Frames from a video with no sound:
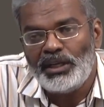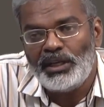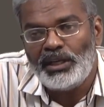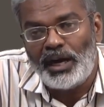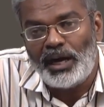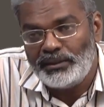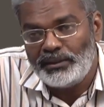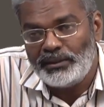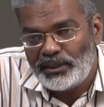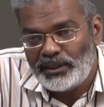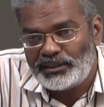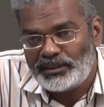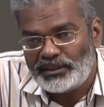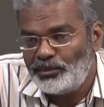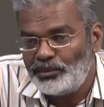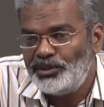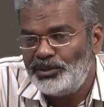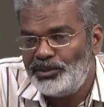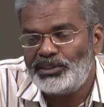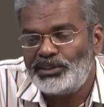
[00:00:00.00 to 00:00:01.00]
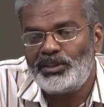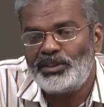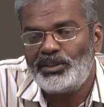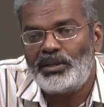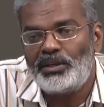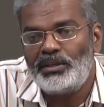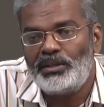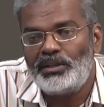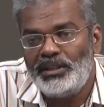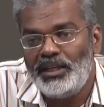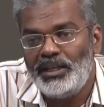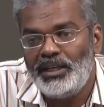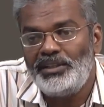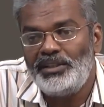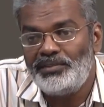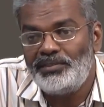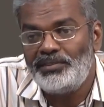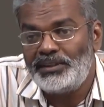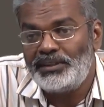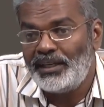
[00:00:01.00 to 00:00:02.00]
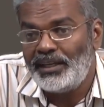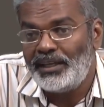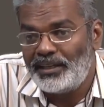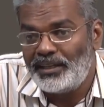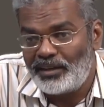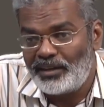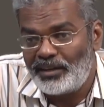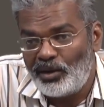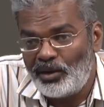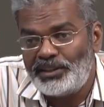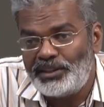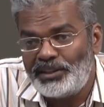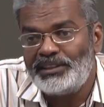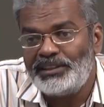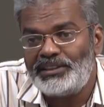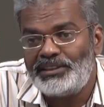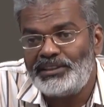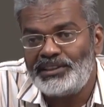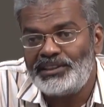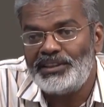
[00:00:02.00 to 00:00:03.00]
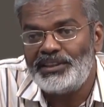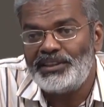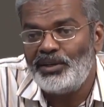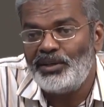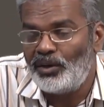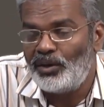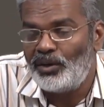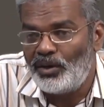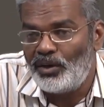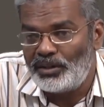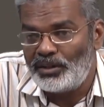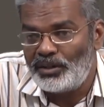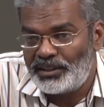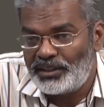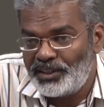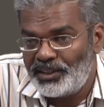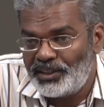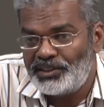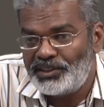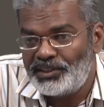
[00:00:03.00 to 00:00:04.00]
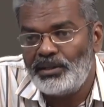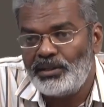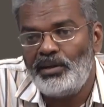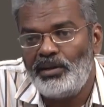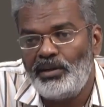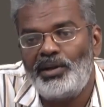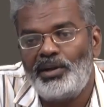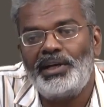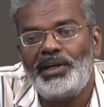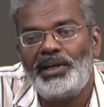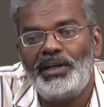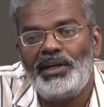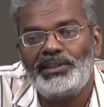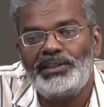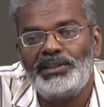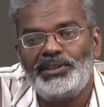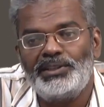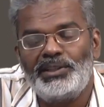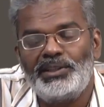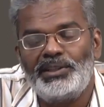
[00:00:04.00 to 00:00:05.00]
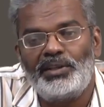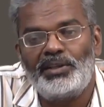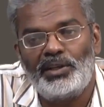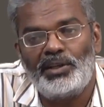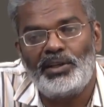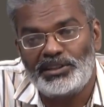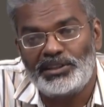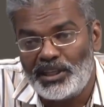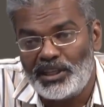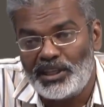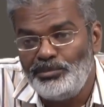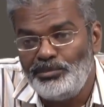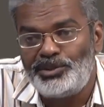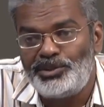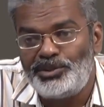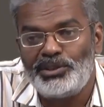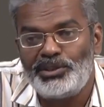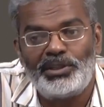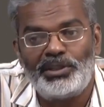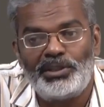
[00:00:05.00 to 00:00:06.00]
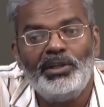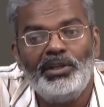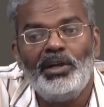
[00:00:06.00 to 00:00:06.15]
Other subjects are dealt with under art history or traditional architecture or sculpture